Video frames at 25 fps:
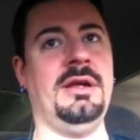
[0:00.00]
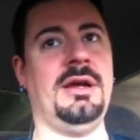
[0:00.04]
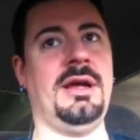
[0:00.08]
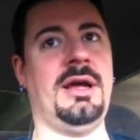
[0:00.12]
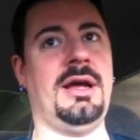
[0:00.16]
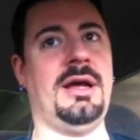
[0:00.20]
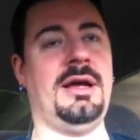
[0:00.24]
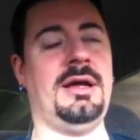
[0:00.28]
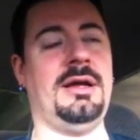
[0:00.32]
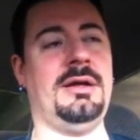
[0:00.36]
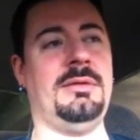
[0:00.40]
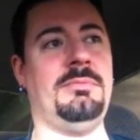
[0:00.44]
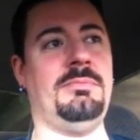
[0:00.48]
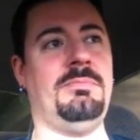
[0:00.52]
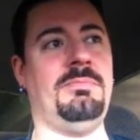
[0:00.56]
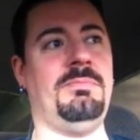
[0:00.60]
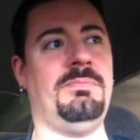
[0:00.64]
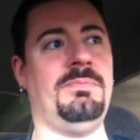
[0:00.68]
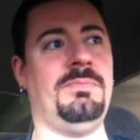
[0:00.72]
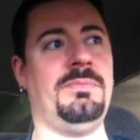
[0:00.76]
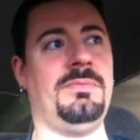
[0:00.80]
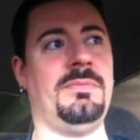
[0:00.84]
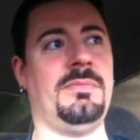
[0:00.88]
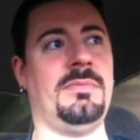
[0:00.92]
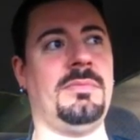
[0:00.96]

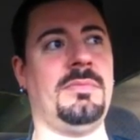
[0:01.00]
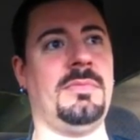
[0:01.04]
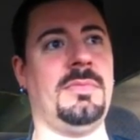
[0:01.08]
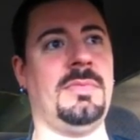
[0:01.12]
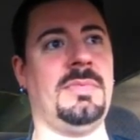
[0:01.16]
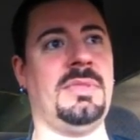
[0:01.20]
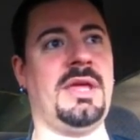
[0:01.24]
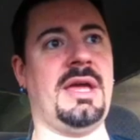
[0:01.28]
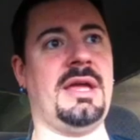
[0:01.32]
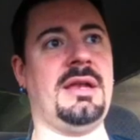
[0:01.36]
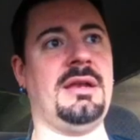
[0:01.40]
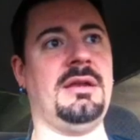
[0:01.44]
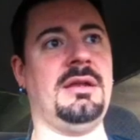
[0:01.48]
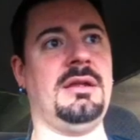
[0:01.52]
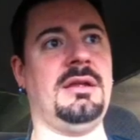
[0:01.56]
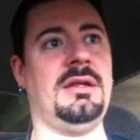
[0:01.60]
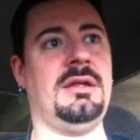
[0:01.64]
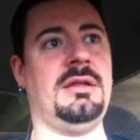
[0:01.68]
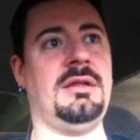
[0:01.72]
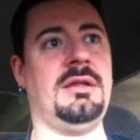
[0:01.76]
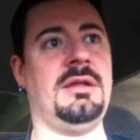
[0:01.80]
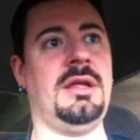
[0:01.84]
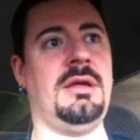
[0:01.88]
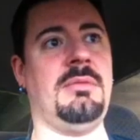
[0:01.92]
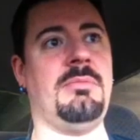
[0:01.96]
that
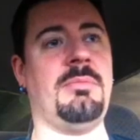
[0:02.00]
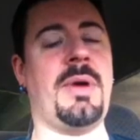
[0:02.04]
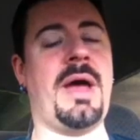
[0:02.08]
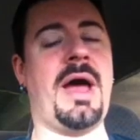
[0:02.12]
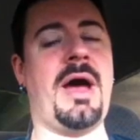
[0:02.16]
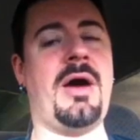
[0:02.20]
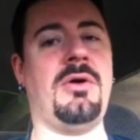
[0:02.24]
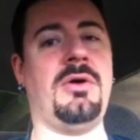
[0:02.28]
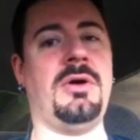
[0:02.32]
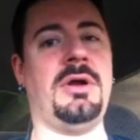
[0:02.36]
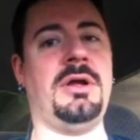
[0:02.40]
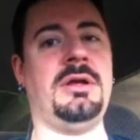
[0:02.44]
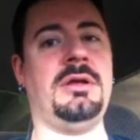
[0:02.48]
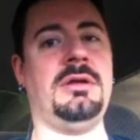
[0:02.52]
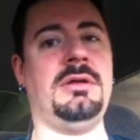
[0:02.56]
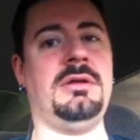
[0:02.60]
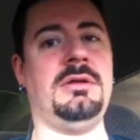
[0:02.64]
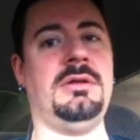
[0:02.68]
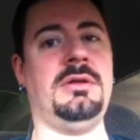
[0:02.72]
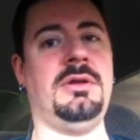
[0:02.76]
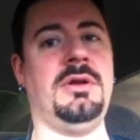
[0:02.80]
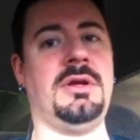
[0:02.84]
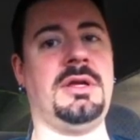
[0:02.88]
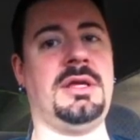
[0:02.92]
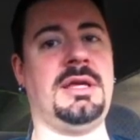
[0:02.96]
empowering
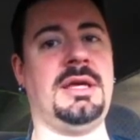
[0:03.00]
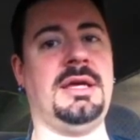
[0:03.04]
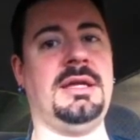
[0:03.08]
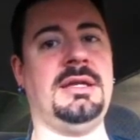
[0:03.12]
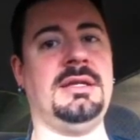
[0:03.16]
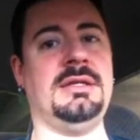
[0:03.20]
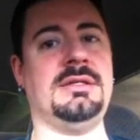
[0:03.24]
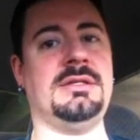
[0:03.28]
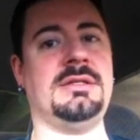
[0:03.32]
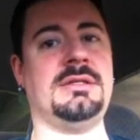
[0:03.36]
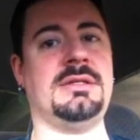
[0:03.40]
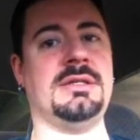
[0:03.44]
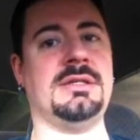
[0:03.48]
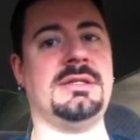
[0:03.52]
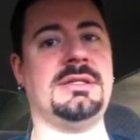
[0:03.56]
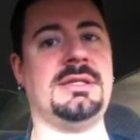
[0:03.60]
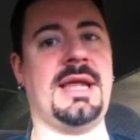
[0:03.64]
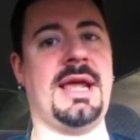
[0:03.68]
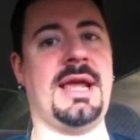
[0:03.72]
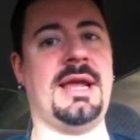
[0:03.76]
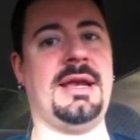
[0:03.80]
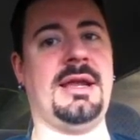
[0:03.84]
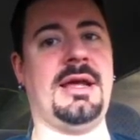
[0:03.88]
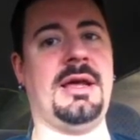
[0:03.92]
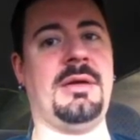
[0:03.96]
your kids to
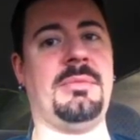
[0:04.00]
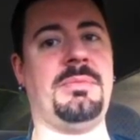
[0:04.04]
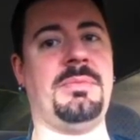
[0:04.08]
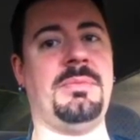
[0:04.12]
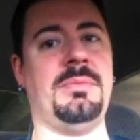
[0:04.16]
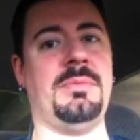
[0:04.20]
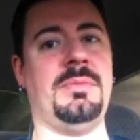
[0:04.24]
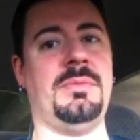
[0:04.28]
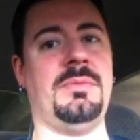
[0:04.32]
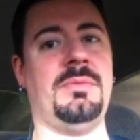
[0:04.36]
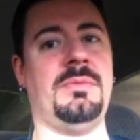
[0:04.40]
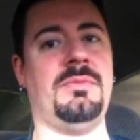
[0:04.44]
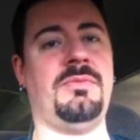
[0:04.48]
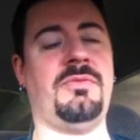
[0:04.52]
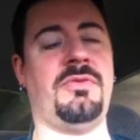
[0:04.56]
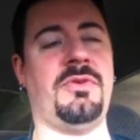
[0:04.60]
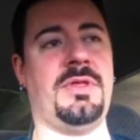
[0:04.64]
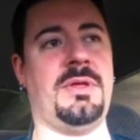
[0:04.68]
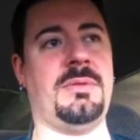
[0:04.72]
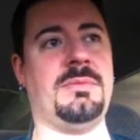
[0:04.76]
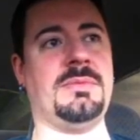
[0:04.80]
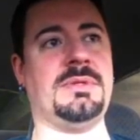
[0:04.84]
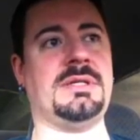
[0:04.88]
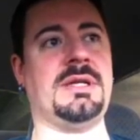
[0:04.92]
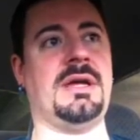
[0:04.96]
stand up for
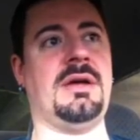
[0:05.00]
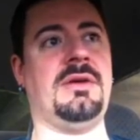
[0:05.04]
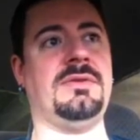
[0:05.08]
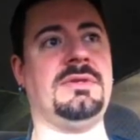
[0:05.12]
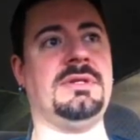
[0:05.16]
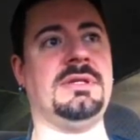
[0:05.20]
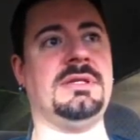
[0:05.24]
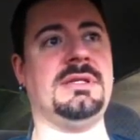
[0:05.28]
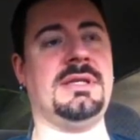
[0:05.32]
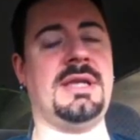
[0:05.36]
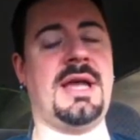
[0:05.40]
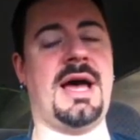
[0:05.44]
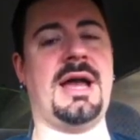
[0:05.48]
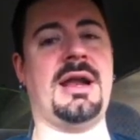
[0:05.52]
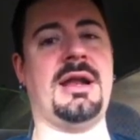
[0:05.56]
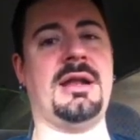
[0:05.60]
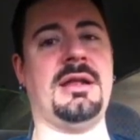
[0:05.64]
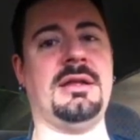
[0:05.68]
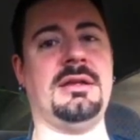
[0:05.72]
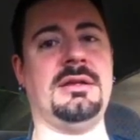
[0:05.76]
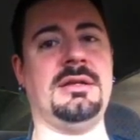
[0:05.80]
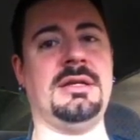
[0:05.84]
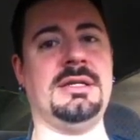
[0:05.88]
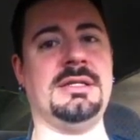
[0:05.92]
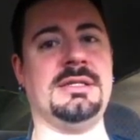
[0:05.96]
themselves is not
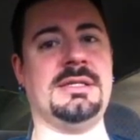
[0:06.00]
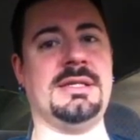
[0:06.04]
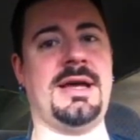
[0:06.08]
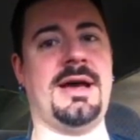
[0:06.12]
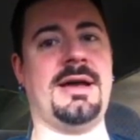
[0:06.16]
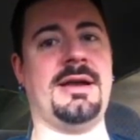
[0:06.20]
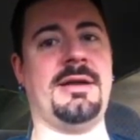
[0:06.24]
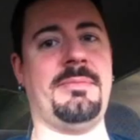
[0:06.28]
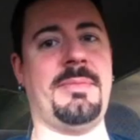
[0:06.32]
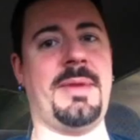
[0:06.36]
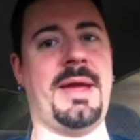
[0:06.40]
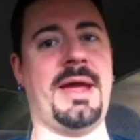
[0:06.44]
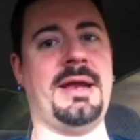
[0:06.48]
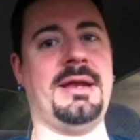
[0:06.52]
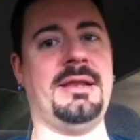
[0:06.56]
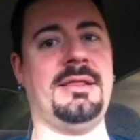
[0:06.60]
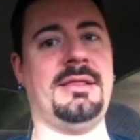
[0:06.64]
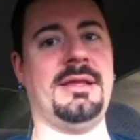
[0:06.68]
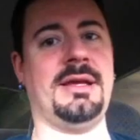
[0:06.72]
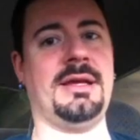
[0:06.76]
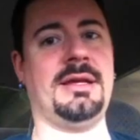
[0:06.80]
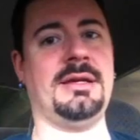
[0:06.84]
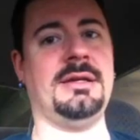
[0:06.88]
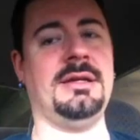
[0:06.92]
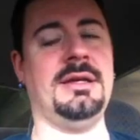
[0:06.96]
a bad
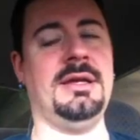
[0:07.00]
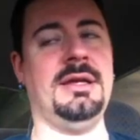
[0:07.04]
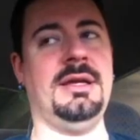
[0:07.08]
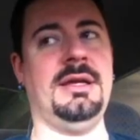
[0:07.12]
thing.